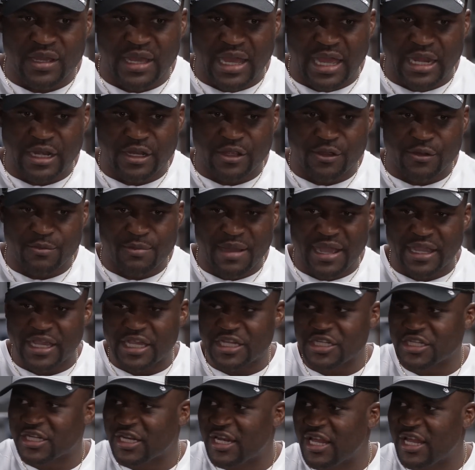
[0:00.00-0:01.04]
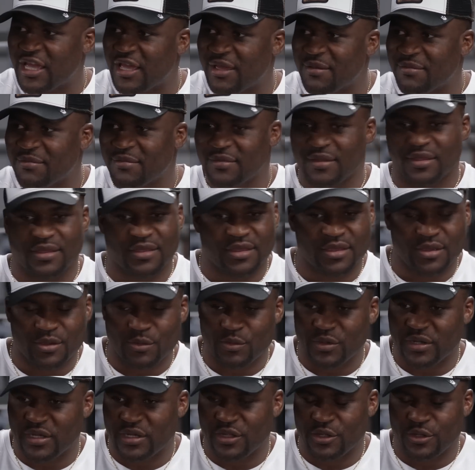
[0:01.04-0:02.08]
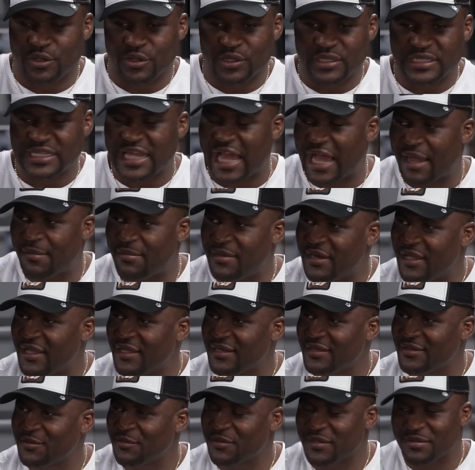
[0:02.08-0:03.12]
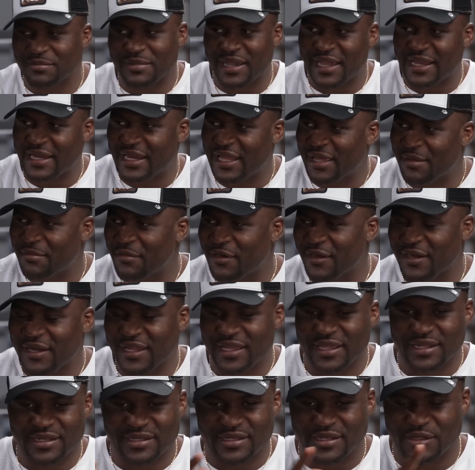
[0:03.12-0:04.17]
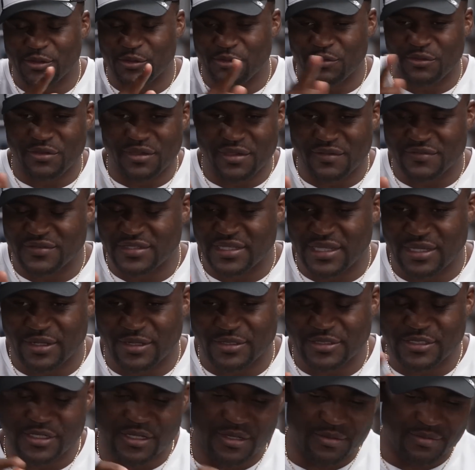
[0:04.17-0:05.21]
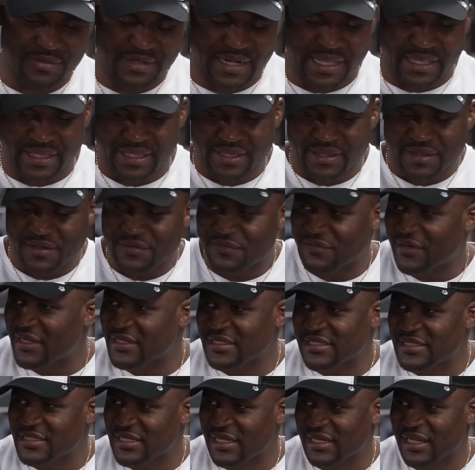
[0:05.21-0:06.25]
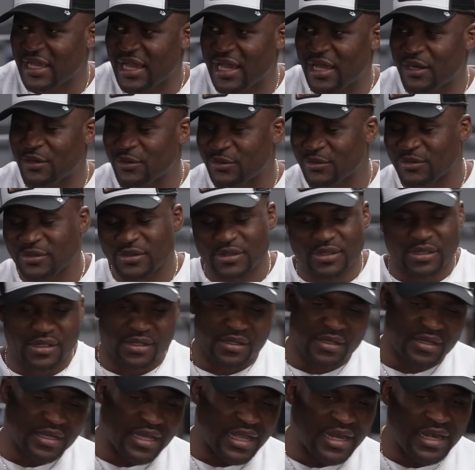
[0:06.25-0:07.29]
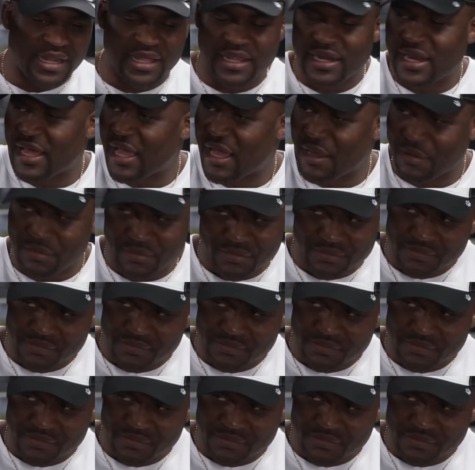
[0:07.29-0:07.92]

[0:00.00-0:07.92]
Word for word: at the baggage claim. With the tablet, with my name on it, U F C on top, like Francis Ngannou. And then I,